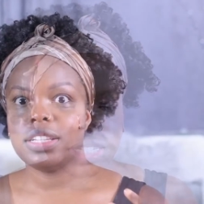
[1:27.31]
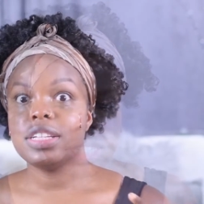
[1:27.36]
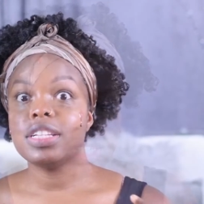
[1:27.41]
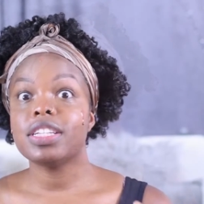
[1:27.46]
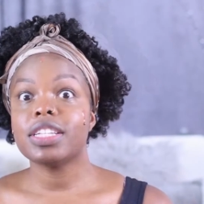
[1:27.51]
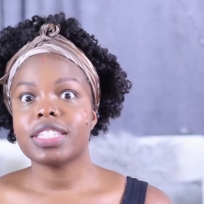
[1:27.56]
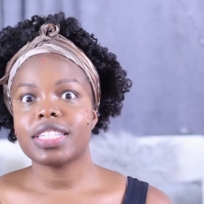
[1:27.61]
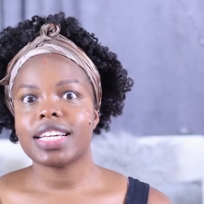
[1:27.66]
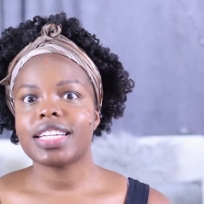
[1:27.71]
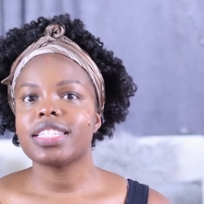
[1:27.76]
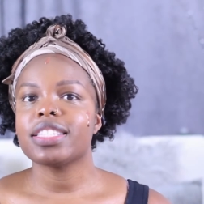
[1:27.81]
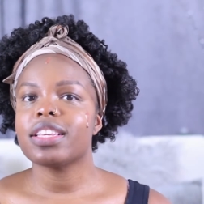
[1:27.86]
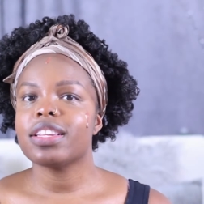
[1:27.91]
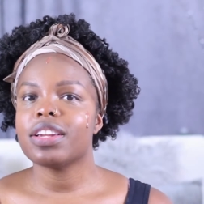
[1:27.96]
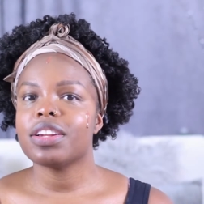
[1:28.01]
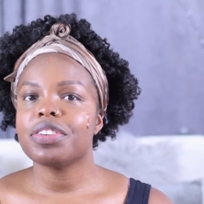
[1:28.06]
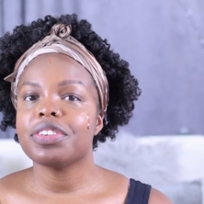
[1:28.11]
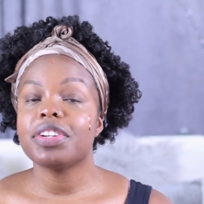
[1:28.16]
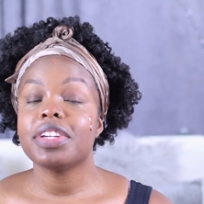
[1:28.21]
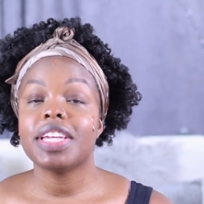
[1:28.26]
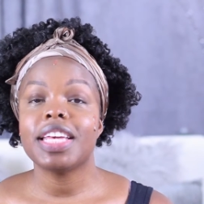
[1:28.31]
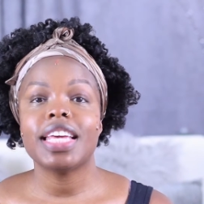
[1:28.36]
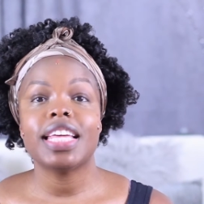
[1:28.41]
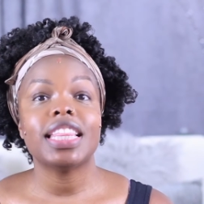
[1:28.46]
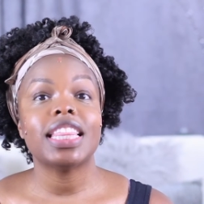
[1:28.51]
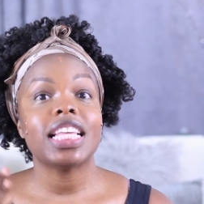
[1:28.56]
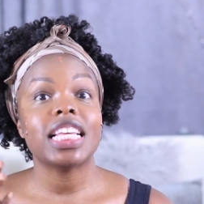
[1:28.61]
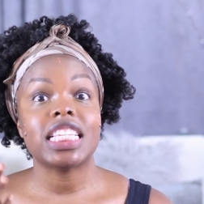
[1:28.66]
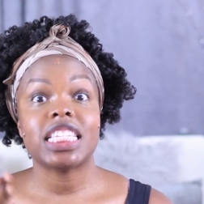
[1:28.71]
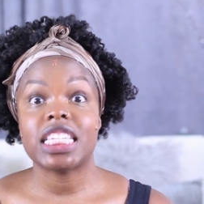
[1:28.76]
It looks like skin
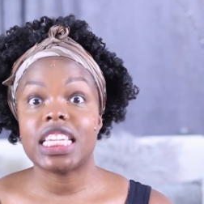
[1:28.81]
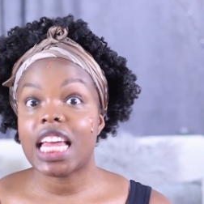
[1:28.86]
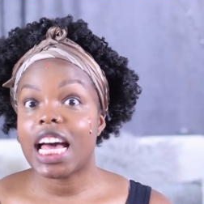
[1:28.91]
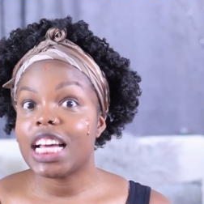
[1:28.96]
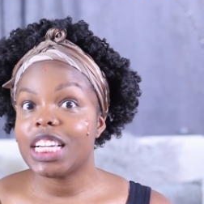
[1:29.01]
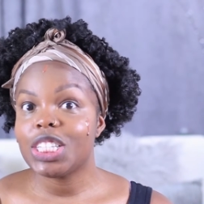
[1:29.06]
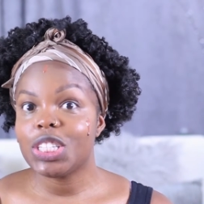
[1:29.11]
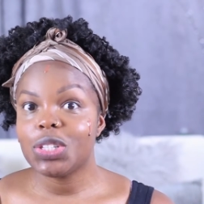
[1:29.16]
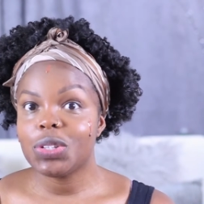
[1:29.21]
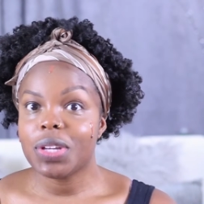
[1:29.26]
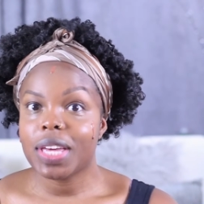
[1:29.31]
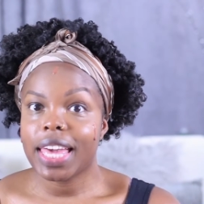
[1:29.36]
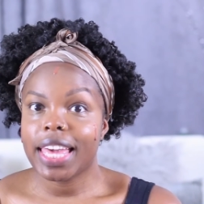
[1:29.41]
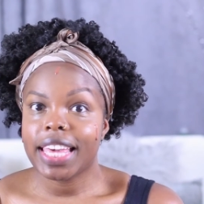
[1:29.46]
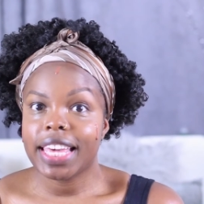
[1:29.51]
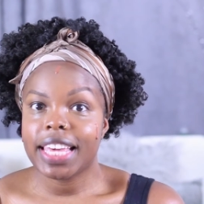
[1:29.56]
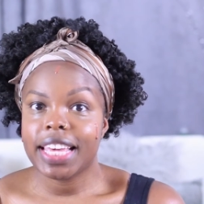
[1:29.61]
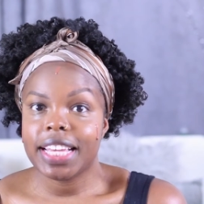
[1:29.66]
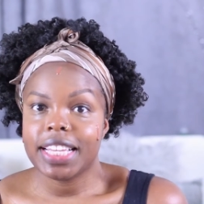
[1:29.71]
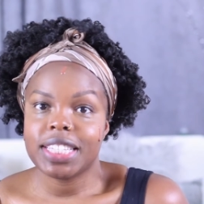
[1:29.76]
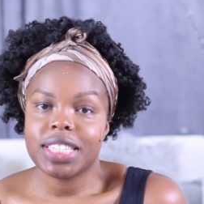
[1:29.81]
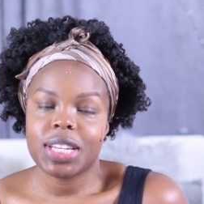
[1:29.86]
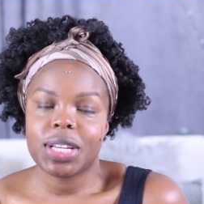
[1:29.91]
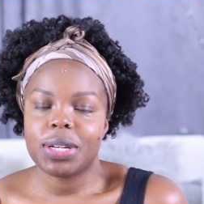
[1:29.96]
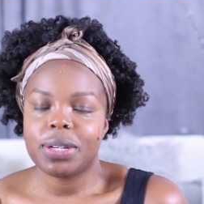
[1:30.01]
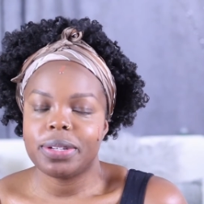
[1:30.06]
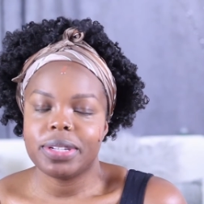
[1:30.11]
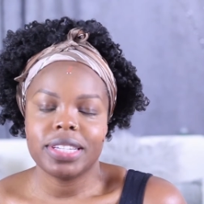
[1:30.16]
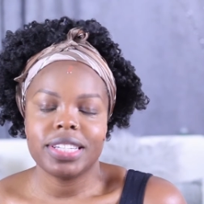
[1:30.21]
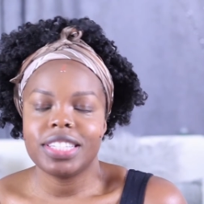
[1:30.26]
underneath. It's not too cakey,
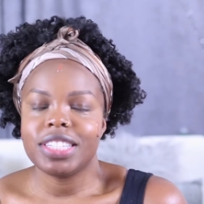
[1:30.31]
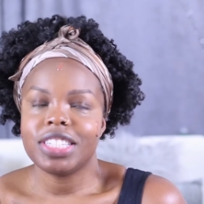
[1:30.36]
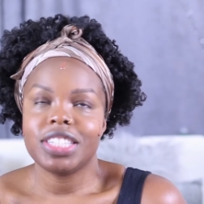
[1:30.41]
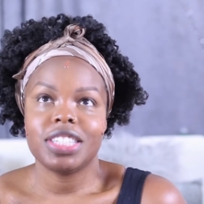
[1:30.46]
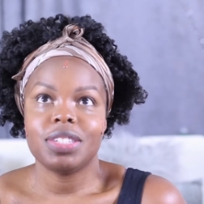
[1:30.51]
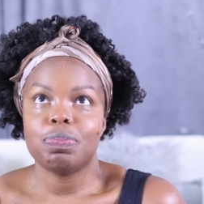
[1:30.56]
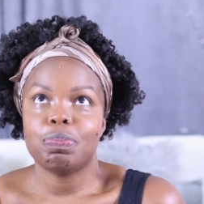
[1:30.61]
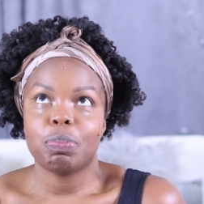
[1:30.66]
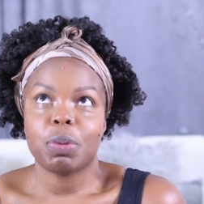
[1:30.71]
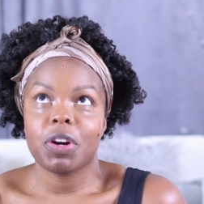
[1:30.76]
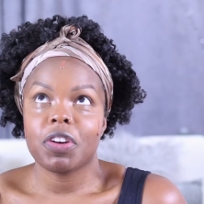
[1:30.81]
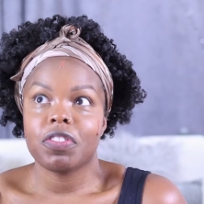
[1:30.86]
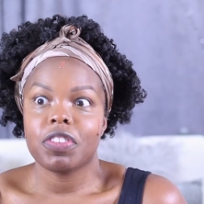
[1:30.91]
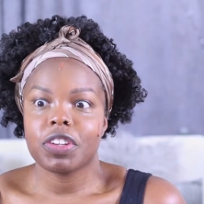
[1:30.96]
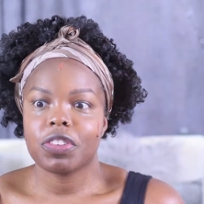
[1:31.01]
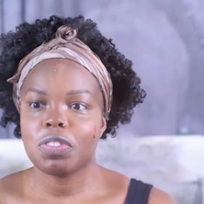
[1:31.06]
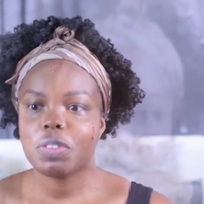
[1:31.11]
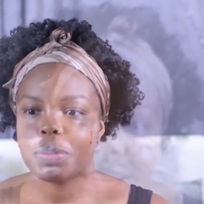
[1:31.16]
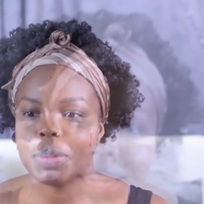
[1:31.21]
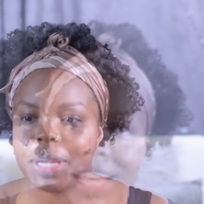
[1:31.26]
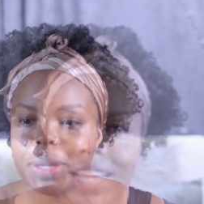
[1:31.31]
so it's perfect for me.